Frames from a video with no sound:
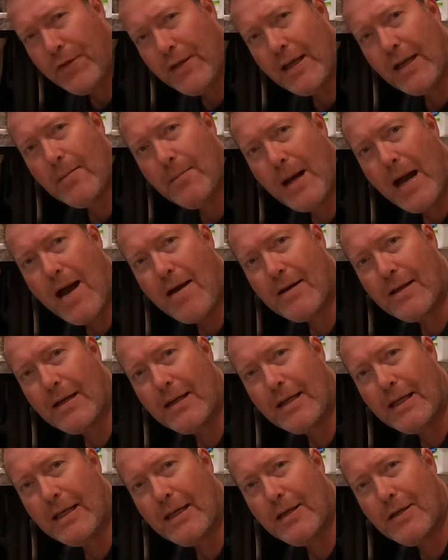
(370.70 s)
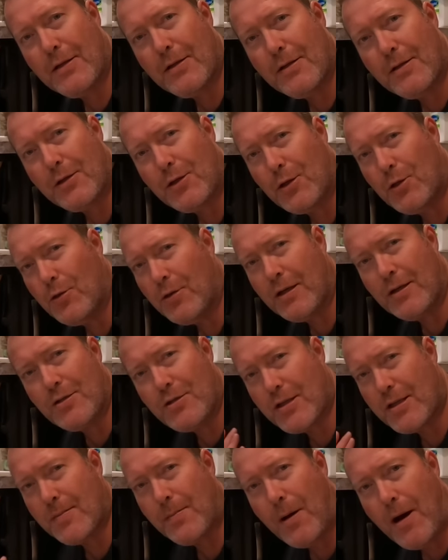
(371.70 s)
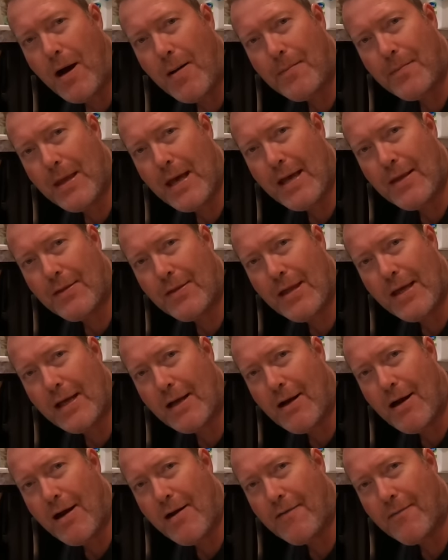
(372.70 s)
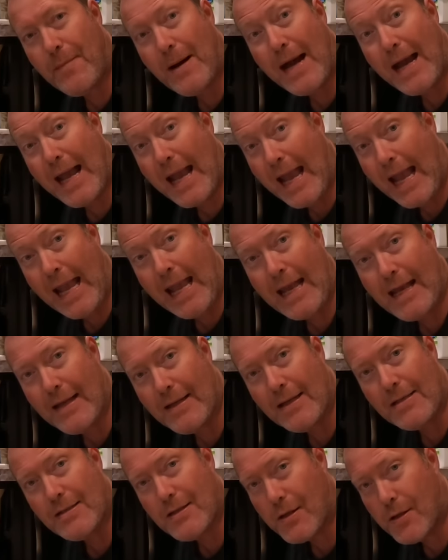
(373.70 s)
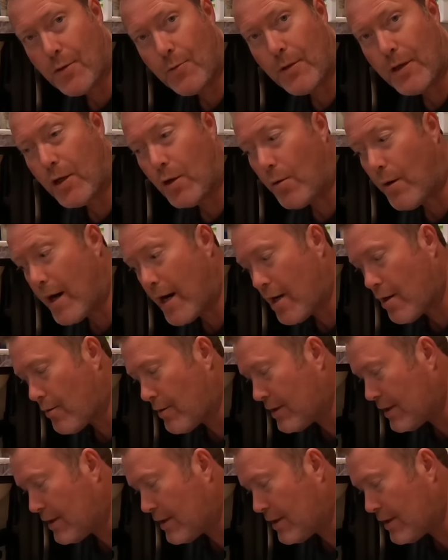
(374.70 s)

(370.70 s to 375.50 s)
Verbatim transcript: thing about it is you can just pop that thing off by hand. It doesn't require